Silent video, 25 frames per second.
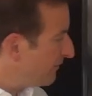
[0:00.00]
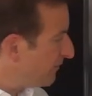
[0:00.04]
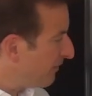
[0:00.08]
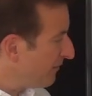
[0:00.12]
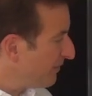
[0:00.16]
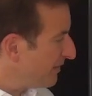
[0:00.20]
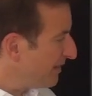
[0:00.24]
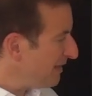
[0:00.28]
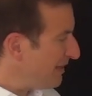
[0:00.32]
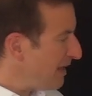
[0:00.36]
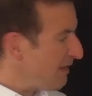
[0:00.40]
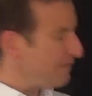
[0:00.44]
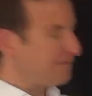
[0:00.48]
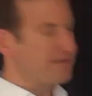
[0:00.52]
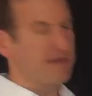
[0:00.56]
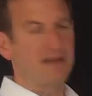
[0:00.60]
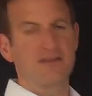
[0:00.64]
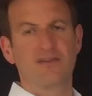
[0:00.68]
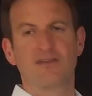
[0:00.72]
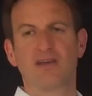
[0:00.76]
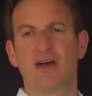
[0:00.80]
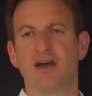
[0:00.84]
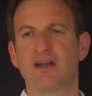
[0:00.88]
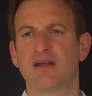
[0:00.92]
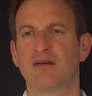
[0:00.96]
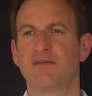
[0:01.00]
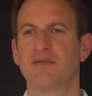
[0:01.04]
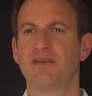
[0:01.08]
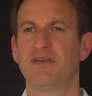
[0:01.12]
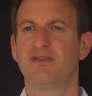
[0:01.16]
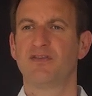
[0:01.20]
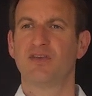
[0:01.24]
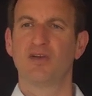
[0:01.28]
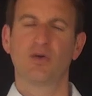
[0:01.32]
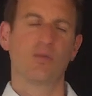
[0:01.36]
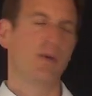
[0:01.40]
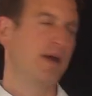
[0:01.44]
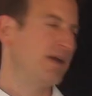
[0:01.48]
it from the left-hand side of
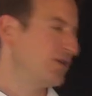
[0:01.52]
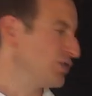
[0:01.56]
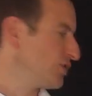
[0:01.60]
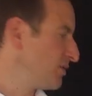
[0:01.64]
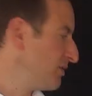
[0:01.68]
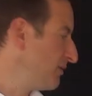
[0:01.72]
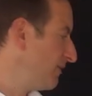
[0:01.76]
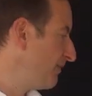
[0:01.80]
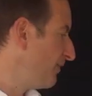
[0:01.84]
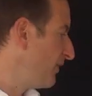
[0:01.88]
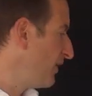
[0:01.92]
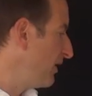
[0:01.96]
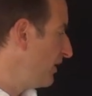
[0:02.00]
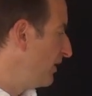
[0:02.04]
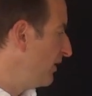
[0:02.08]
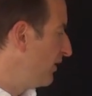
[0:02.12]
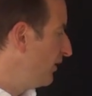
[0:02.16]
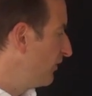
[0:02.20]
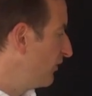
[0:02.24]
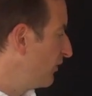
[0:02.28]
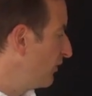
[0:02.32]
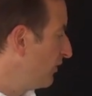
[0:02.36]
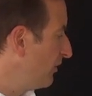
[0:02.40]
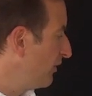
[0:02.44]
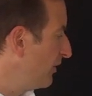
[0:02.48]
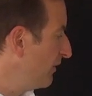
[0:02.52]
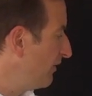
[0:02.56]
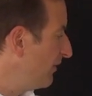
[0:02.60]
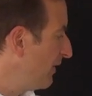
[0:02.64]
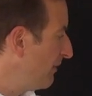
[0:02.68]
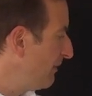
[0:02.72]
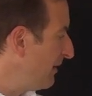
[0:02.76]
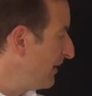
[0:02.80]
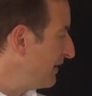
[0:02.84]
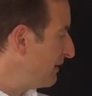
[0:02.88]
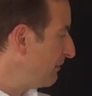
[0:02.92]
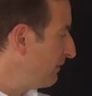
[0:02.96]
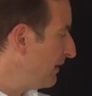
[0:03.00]
this equation. So if I
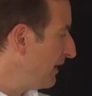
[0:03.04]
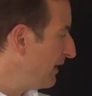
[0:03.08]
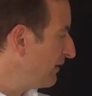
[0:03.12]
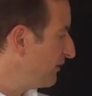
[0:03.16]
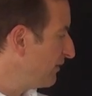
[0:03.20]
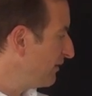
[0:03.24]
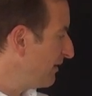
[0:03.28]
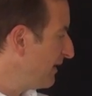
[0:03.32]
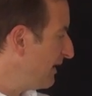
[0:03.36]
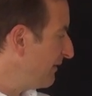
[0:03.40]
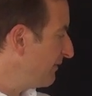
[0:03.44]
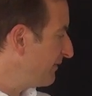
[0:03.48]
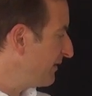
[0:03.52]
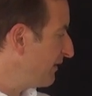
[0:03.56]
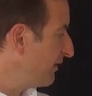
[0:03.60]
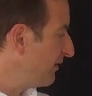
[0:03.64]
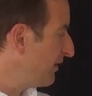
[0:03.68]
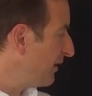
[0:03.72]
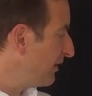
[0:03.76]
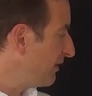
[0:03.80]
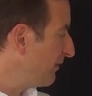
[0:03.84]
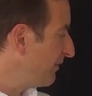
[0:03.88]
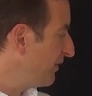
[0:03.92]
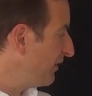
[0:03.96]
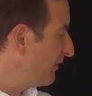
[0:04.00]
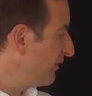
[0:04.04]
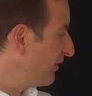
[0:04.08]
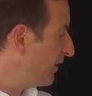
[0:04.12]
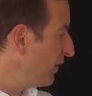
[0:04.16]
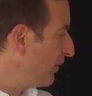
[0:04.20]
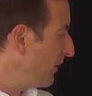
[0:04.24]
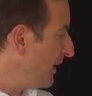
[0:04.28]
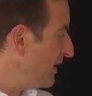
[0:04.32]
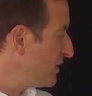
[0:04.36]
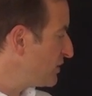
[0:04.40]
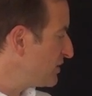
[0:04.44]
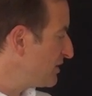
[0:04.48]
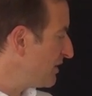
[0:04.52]
multiply to the left-hand side of this
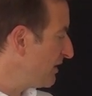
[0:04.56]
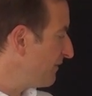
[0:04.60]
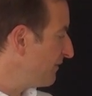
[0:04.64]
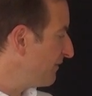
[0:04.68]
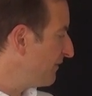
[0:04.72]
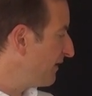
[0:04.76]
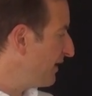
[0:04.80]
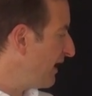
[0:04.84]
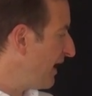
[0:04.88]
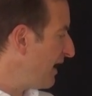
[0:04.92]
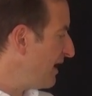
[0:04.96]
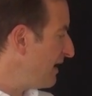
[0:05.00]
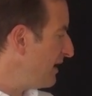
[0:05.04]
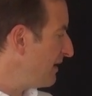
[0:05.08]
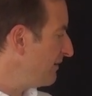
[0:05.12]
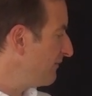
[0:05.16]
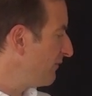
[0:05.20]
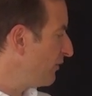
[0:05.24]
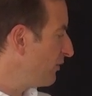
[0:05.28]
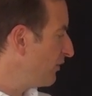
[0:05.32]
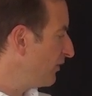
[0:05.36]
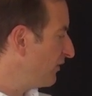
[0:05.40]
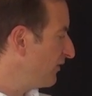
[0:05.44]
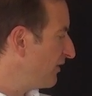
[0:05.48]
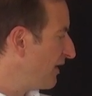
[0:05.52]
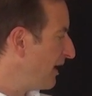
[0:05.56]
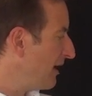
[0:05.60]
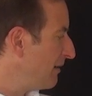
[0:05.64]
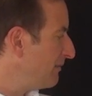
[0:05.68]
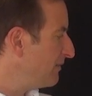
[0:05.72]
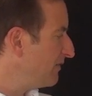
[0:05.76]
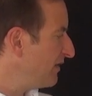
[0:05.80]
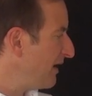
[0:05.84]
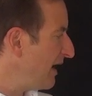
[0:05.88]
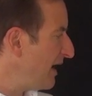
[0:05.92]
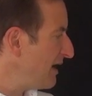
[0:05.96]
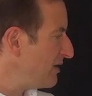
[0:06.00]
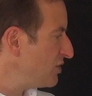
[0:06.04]
equation, I have K inverse
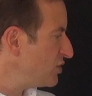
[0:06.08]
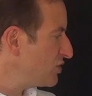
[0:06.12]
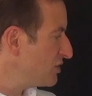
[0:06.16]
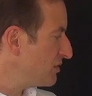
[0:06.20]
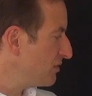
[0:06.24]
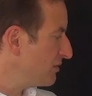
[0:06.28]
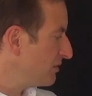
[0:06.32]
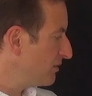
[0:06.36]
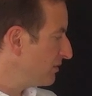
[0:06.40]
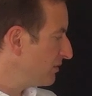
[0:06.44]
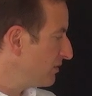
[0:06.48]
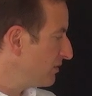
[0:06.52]
times H,